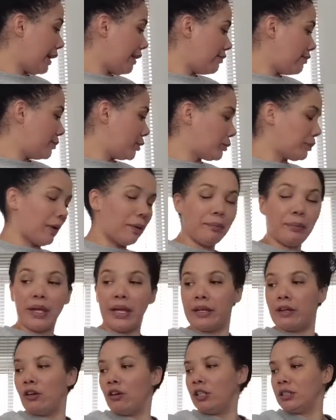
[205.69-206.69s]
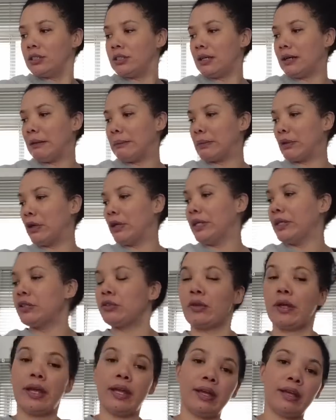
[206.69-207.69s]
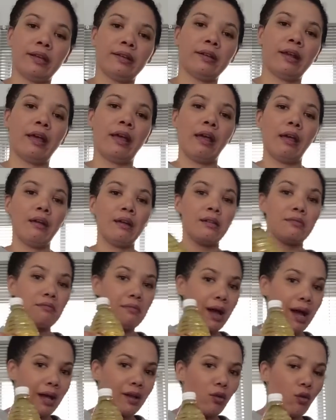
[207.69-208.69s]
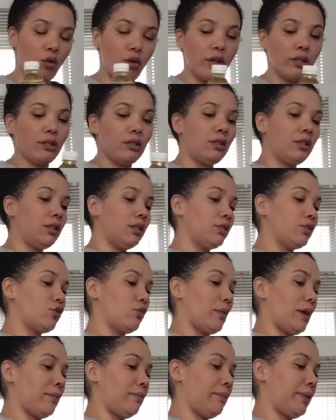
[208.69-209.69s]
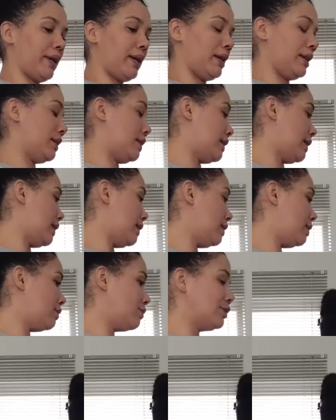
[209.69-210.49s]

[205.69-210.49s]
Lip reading: I've put my pan on. I'm going to add my oil to my pan now.